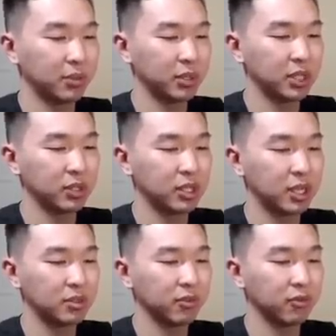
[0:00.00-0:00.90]
Let me see which
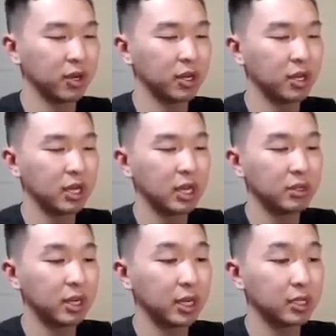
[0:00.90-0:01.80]
side's the front.
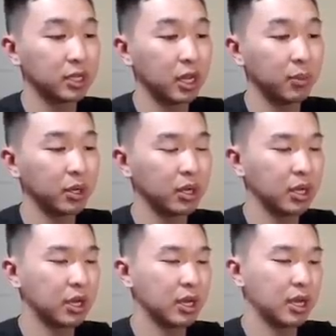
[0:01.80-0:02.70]
Like, sub,
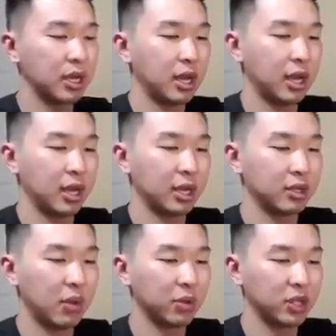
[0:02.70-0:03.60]

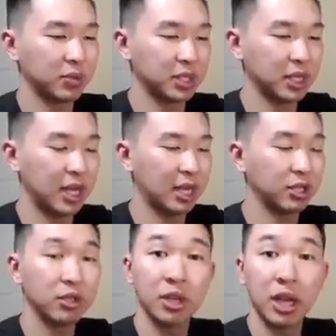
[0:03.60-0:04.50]
and membership, something like that,
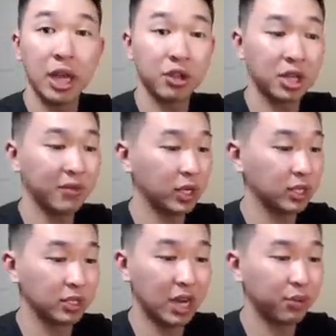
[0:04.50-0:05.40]
and enter our giveaways.
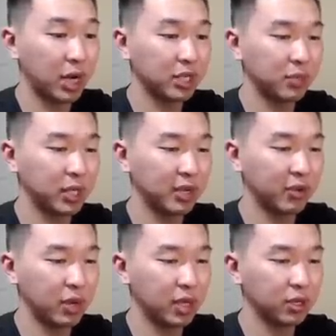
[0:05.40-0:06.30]
A lot of prizes being given
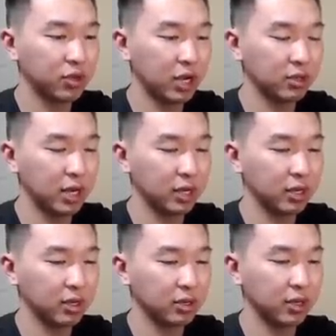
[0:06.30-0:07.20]
away. Try your luck.
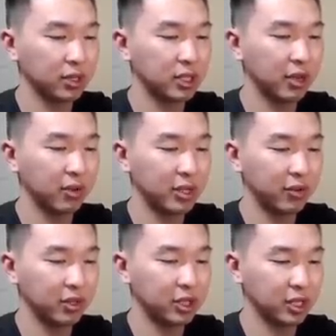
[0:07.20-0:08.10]
A lot of good stuff.
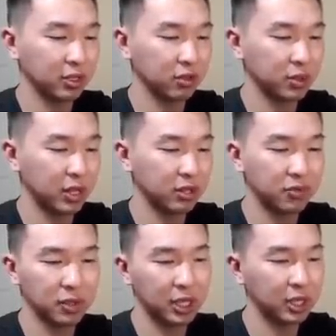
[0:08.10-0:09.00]
Definitely check the description out just
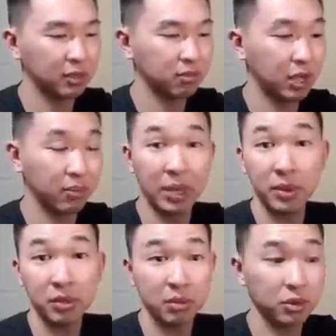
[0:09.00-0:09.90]
for a second, and
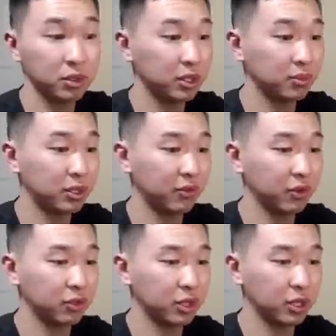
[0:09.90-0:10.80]
maybe you'll see some stuff you're
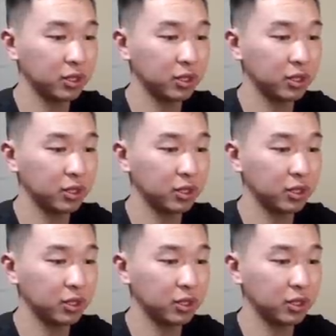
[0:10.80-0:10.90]
interested in.